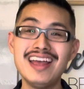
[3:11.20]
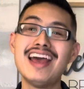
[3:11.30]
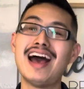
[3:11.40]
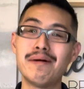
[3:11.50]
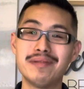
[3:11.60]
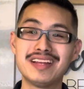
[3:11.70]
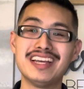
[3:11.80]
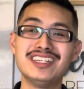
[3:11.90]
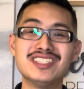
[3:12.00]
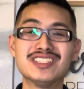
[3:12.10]

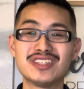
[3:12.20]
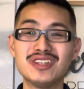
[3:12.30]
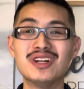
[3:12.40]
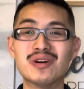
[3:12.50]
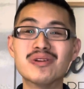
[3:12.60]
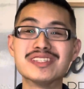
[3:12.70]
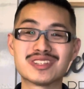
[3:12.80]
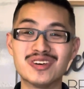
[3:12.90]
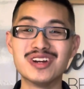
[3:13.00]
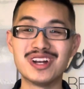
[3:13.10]
application so you know what's
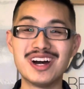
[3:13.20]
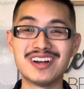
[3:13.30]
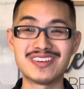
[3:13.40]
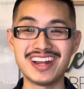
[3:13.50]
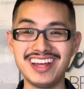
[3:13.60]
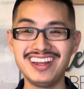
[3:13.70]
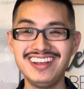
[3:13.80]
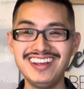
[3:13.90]
going on, right?